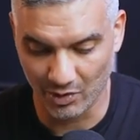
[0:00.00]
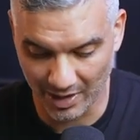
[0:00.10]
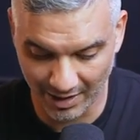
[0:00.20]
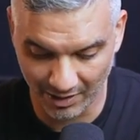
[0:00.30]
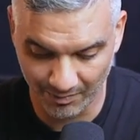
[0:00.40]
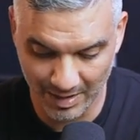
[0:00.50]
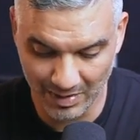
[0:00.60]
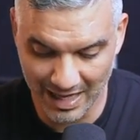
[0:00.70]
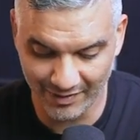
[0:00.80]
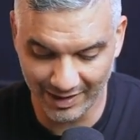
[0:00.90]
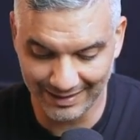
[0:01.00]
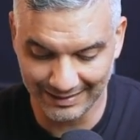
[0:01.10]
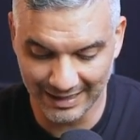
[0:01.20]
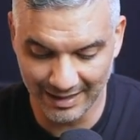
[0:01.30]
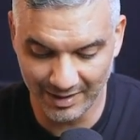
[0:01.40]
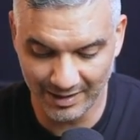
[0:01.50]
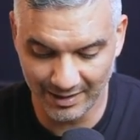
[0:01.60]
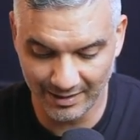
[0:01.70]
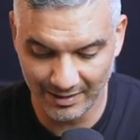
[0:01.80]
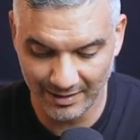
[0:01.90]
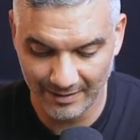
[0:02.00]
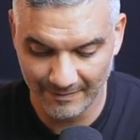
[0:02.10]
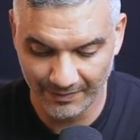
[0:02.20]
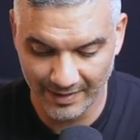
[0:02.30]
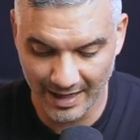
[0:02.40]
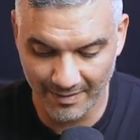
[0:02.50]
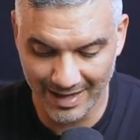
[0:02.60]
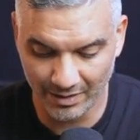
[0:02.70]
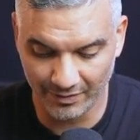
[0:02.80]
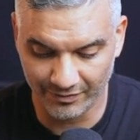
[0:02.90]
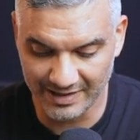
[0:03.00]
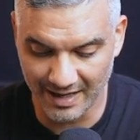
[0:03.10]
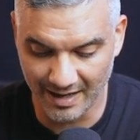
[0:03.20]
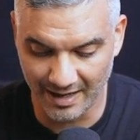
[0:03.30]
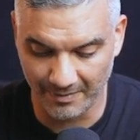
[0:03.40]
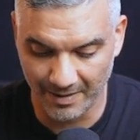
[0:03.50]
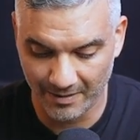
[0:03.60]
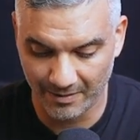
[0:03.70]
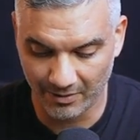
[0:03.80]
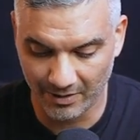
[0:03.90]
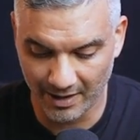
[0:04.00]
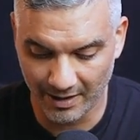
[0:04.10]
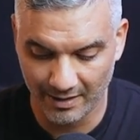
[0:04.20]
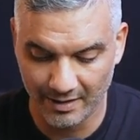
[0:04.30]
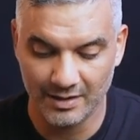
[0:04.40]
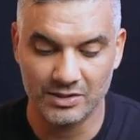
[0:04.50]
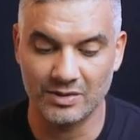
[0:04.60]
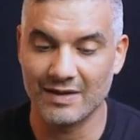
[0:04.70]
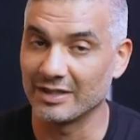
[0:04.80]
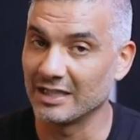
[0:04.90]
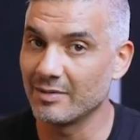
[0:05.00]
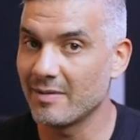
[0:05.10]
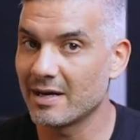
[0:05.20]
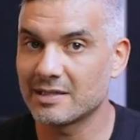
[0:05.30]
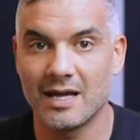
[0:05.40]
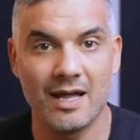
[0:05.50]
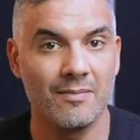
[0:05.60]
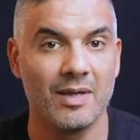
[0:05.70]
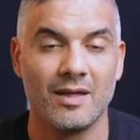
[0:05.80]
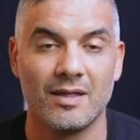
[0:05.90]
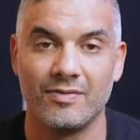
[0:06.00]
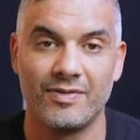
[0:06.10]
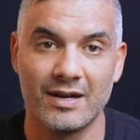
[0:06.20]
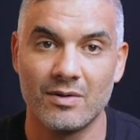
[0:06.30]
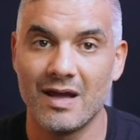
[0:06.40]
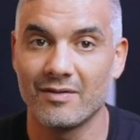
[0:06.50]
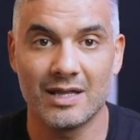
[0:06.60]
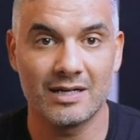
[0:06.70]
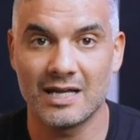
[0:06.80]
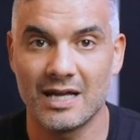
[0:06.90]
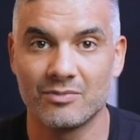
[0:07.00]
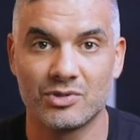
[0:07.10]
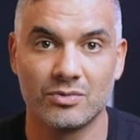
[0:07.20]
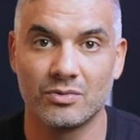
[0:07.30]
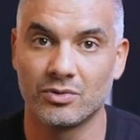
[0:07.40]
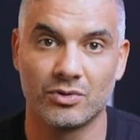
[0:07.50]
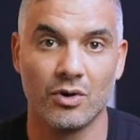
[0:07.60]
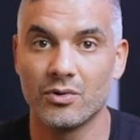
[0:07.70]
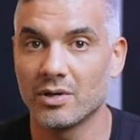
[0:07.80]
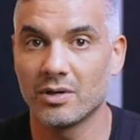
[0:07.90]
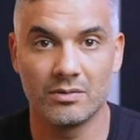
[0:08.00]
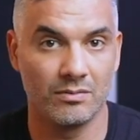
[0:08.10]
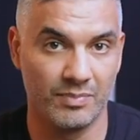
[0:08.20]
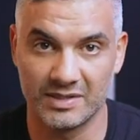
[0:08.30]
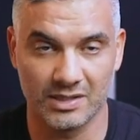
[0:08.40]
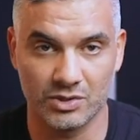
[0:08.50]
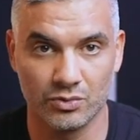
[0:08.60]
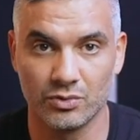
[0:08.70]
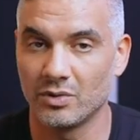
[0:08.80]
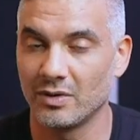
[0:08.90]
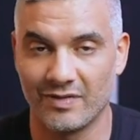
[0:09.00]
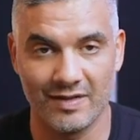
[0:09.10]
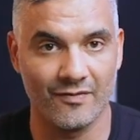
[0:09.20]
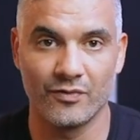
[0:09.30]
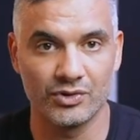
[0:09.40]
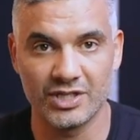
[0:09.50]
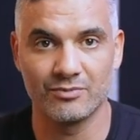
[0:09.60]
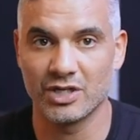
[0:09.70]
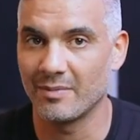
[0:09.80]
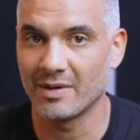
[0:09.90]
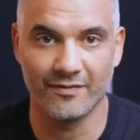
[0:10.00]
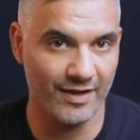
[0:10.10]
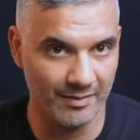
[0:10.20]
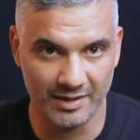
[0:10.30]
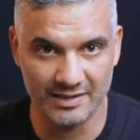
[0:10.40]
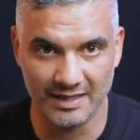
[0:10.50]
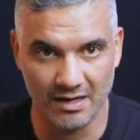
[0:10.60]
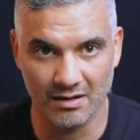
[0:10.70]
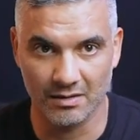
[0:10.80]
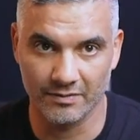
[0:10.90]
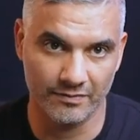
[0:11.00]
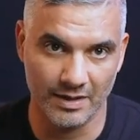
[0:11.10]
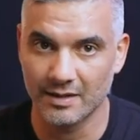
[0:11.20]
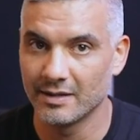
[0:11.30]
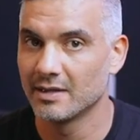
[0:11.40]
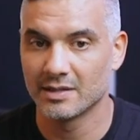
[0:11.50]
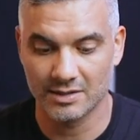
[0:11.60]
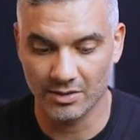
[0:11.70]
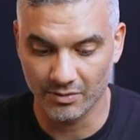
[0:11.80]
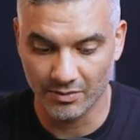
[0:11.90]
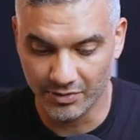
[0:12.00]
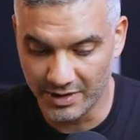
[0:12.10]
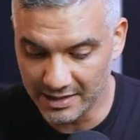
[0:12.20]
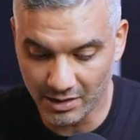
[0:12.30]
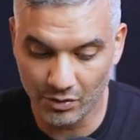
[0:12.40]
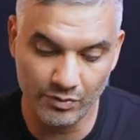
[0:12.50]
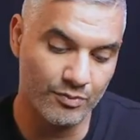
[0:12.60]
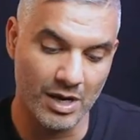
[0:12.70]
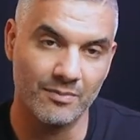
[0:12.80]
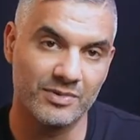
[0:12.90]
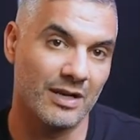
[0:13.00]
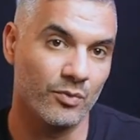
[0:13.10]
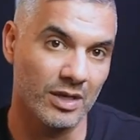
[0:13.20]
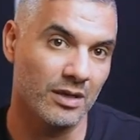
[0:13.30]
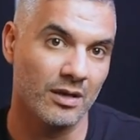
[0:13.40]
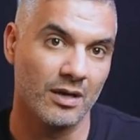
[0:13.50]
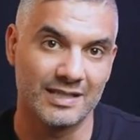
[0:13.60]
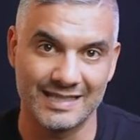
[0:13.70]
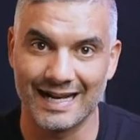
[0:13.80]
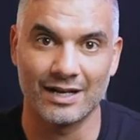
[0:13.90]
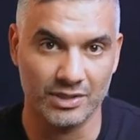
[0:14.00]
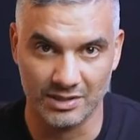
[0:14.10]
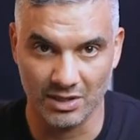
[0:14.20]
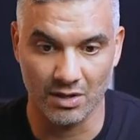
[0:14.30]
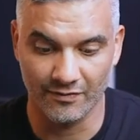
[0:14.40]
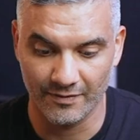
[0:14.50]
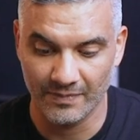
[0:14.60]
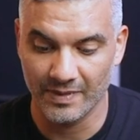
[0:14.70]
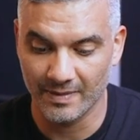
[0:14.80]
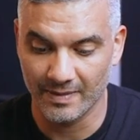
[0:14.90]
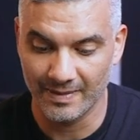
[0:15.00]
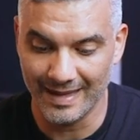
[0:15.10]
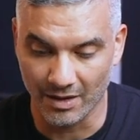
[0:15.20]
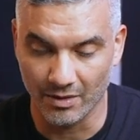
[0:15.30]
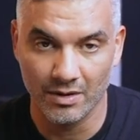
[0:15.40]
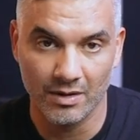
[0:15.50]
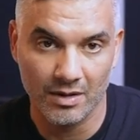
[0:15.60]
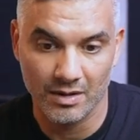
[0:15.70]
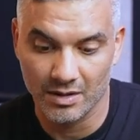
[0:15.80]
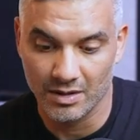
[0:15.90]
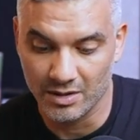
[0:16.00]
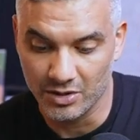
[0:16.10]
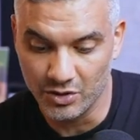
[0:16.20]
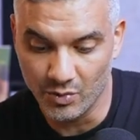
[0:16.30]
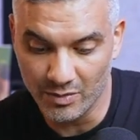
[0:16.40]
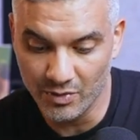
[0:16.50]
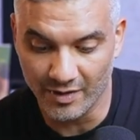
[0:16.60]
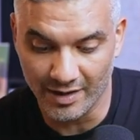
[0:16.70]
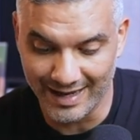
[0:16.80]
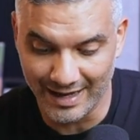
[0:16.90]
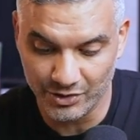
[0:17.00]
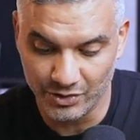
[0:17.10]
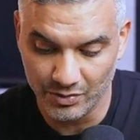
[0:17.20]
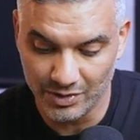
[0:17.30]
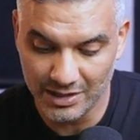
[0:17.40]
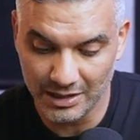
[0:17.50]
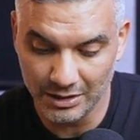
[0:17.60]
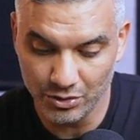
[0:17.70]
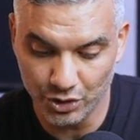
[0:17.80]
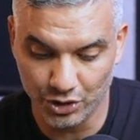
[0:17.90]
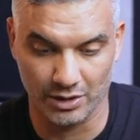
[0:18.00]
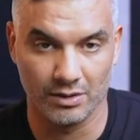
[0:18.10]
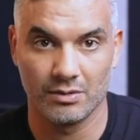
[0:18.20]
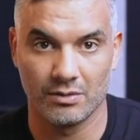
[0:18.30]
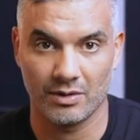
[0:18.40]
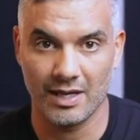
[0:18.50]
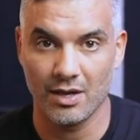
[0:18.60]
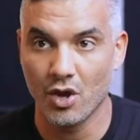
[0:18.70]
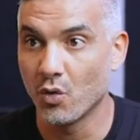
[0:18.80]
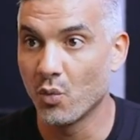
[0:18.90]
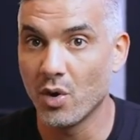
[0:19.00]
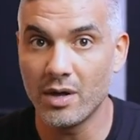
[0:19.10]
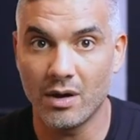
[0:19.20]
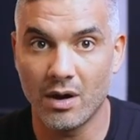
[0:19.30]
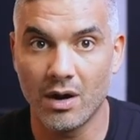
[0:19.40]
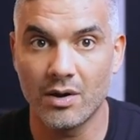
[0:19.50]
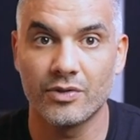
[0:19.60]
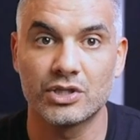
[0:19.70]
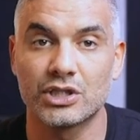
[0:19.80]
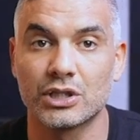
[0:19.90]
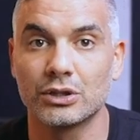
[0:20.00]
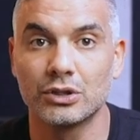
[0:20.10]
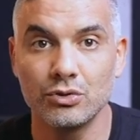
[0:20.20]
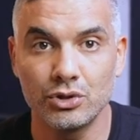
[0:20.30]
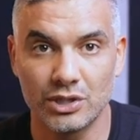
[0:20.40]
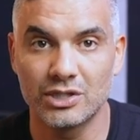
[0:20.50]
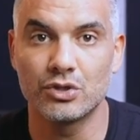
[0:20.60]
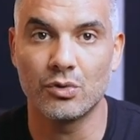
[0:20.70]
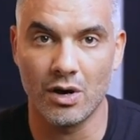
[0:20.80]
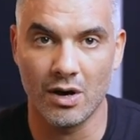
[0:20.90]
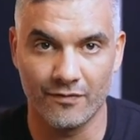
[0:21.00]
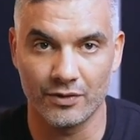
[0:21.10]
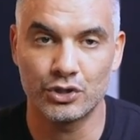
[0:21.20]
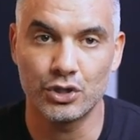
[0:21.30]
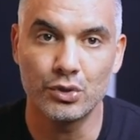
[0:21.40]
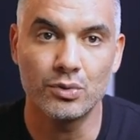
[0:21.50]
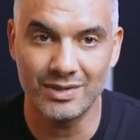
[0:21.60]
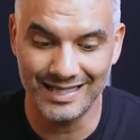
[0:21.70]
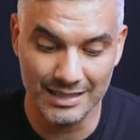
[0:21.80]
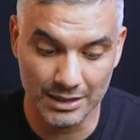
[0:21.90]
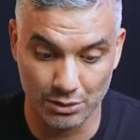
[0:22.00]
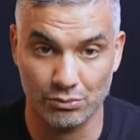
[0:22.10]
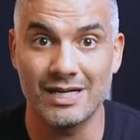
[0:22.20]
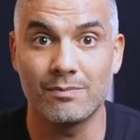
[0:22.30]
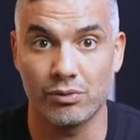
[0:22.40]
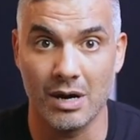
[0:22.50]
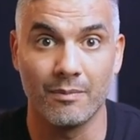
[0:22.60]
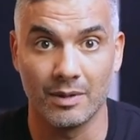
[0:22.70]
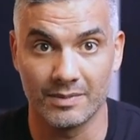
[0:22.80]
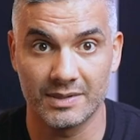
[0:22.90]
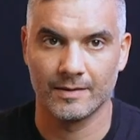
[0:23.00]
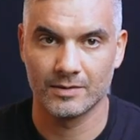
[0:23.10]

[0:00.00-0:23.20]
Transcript: Okay. People have a limited amount of time. Okay. So they have a limited amount of time. They don't have a lot of time to go to business school if they have a full-time job and a family to take care of, right? So these are the 3 problems that we set out to solve. Now, you want to move on now to solution. Okay. What are the solutions you offer to these 3 problems?